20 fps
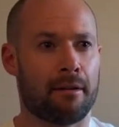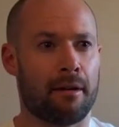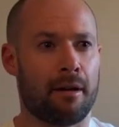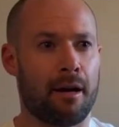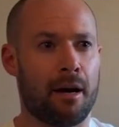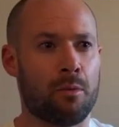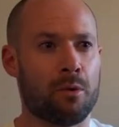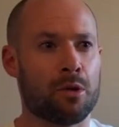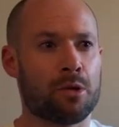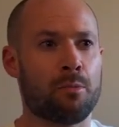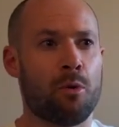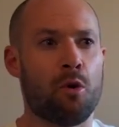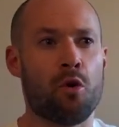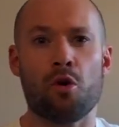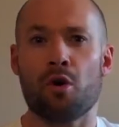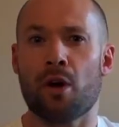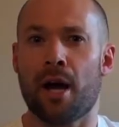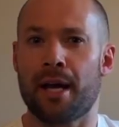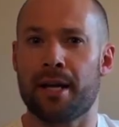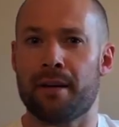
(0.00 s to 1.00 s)
I was
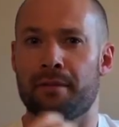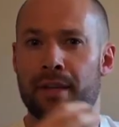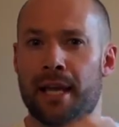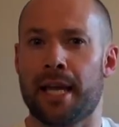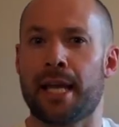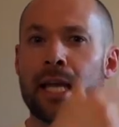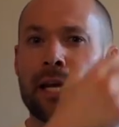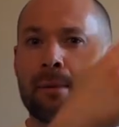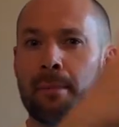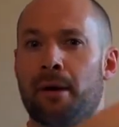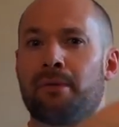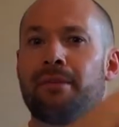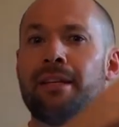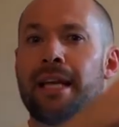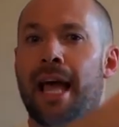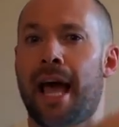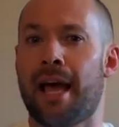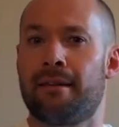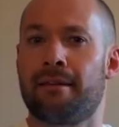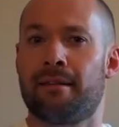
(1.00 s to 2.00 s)
more kind of thinking about
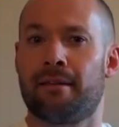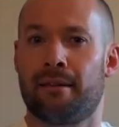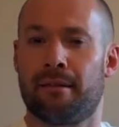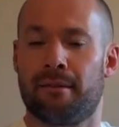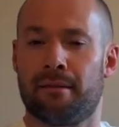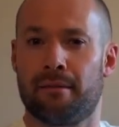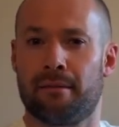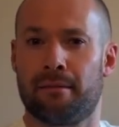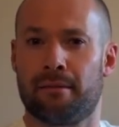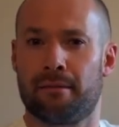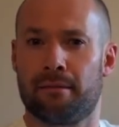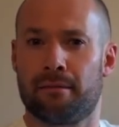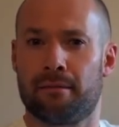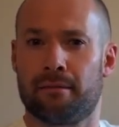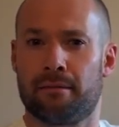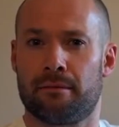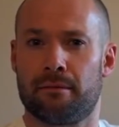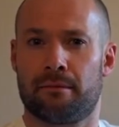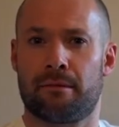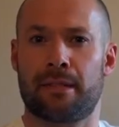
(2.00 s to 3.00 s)
the end,
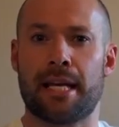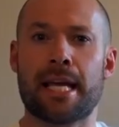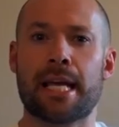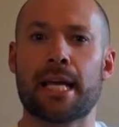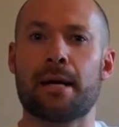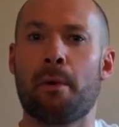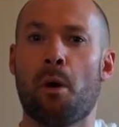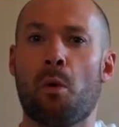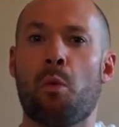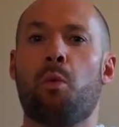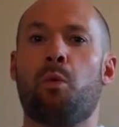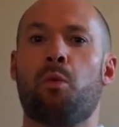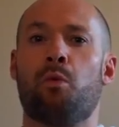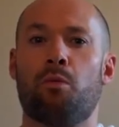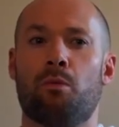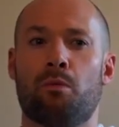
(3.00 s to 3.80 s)
thinking about